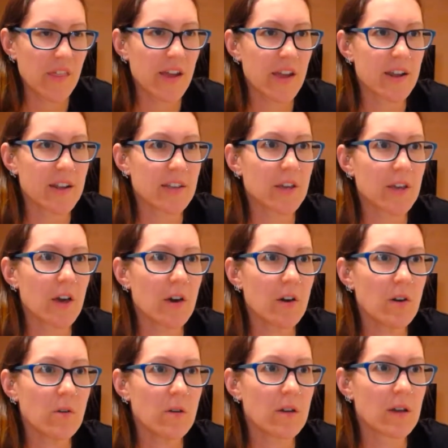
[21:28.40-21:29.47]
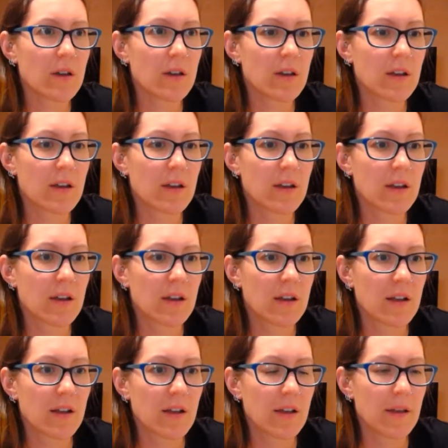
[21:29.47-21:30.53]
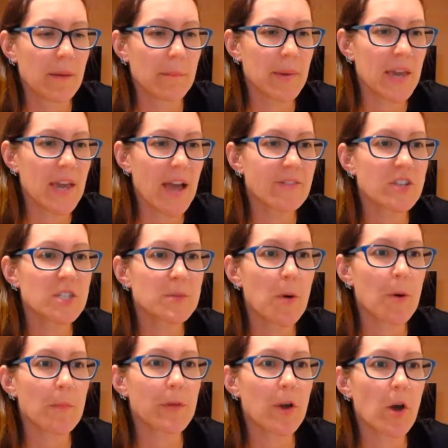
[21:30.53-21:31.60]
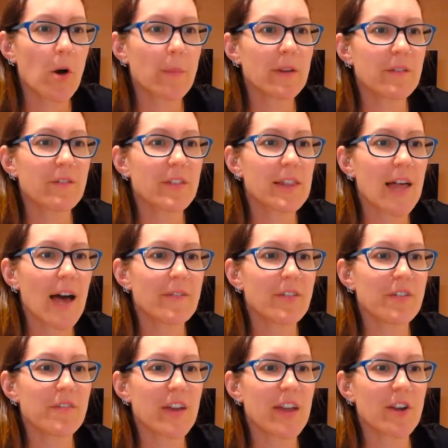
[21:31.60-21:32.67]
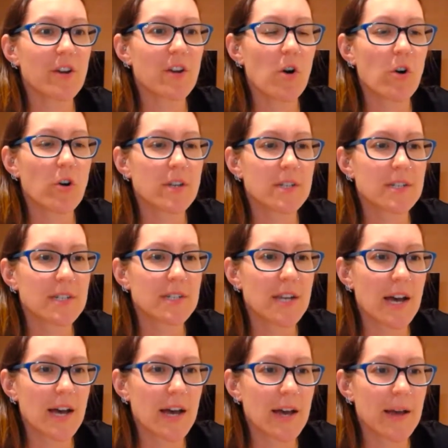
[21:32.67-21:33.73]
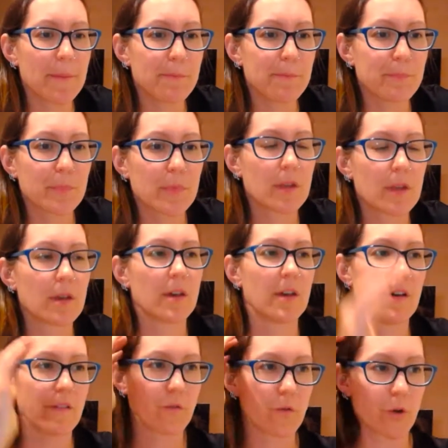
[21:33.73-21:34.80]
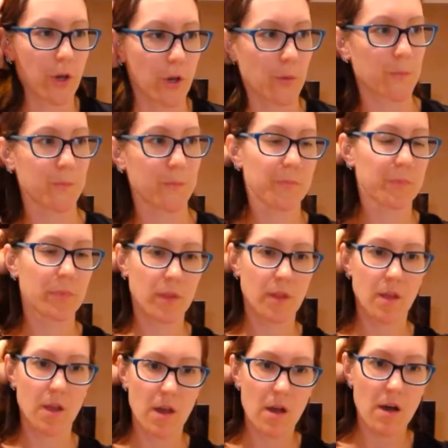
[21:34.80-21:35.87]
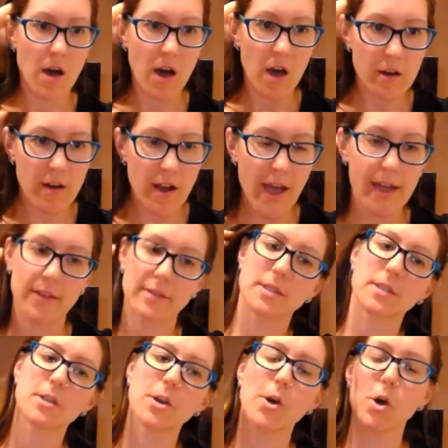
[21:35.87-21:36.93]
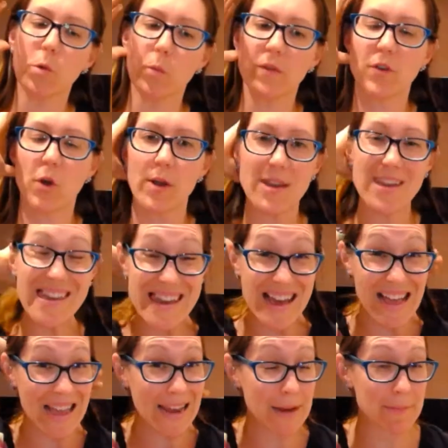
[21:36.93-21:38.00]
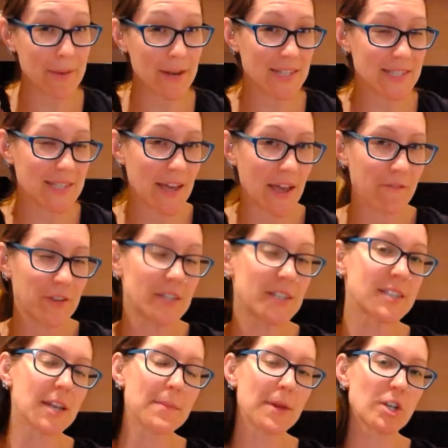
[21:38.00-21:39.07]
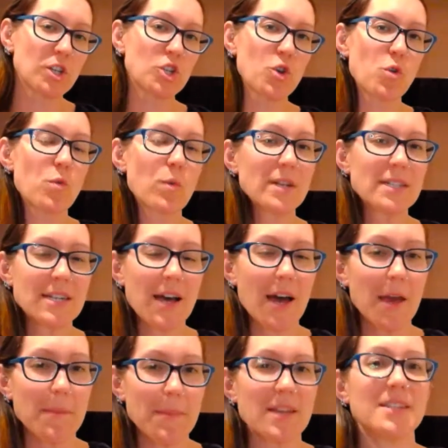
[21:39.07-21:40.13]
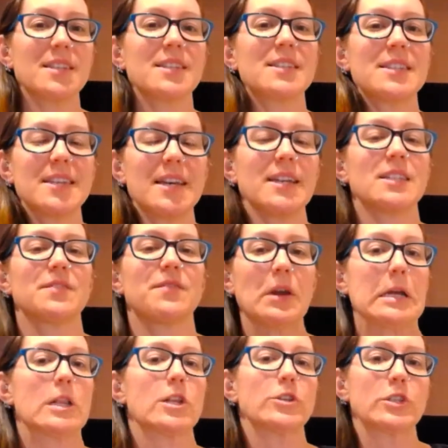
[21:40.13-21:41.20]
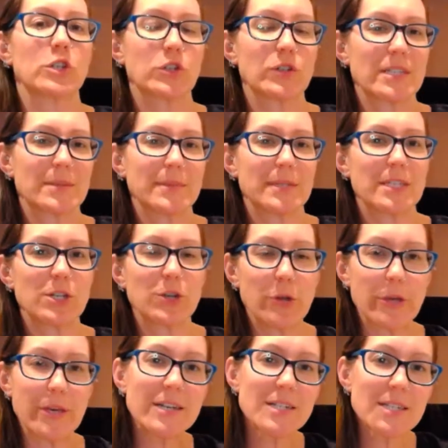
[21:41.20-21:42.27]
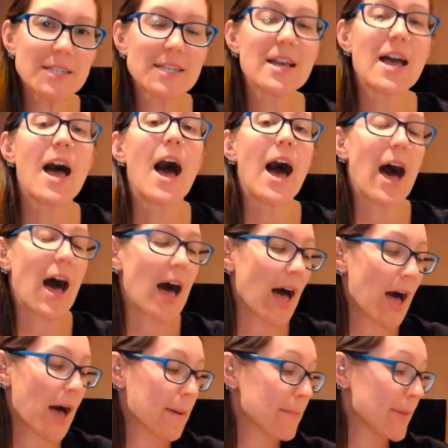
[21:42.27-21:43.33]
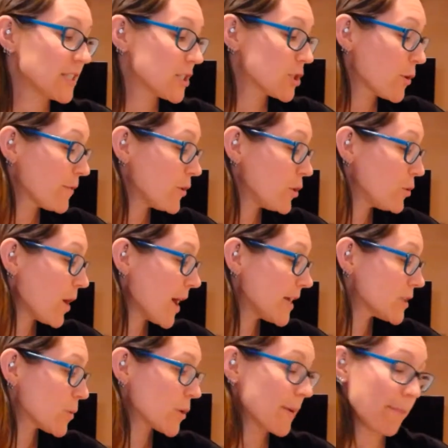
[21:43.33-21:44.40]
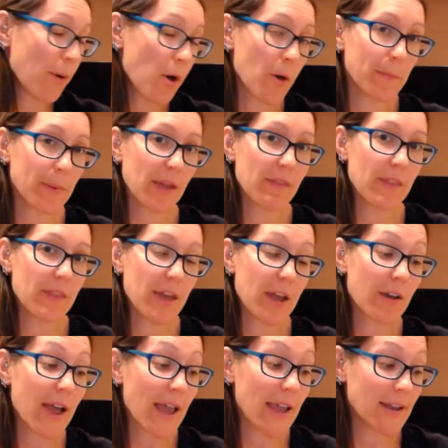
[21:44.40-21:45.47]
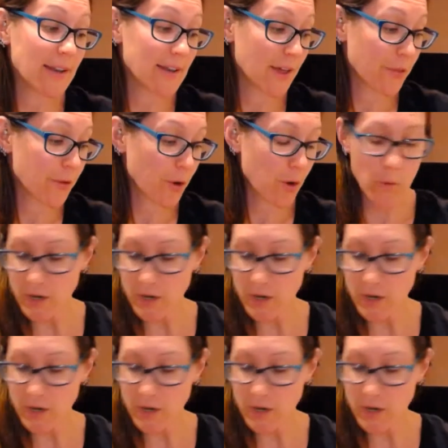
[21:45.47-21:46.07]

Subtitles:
There you go. Me, I just popped the comment for the Lava Fair on for you. All right, so we've got 9 minutes left. This is going to be a short one tonight because, as I said, it's very close to Christmas and New Year's. So if you guys want to pop in there another